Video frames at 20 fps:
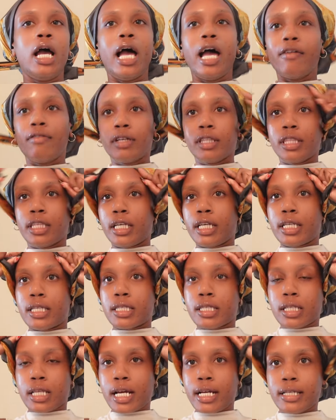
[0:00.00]
everything
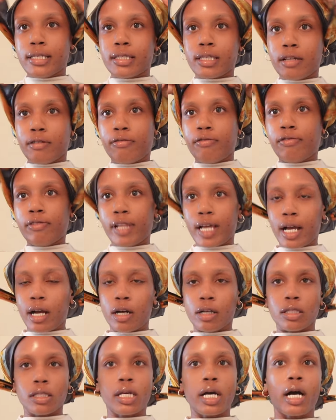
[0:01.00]
is nice and flat
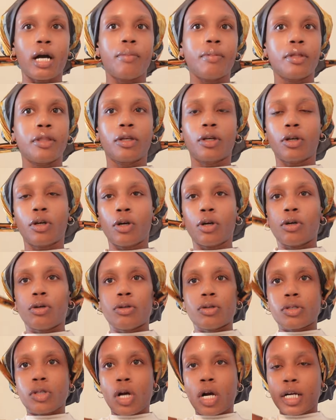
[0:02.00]
on top and the
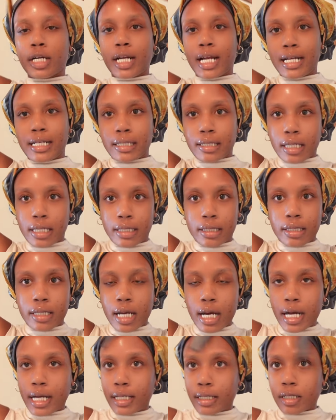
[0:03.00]
curls are nice and
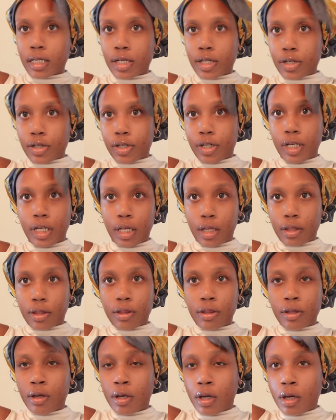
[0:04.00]
tight
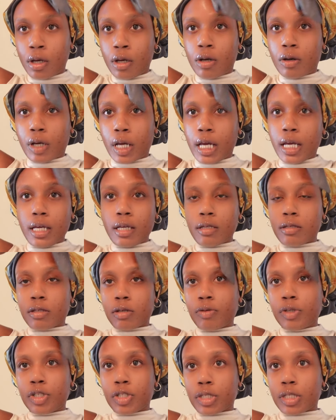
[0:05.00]
underneath. Okay,
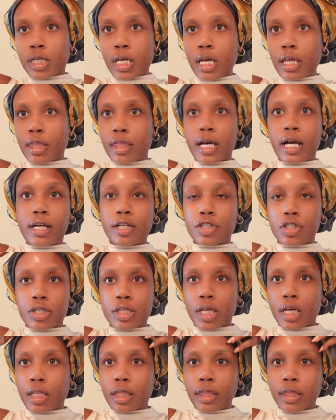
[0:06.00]
so we just take that just
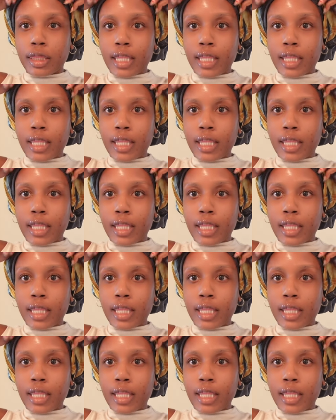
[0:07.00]
like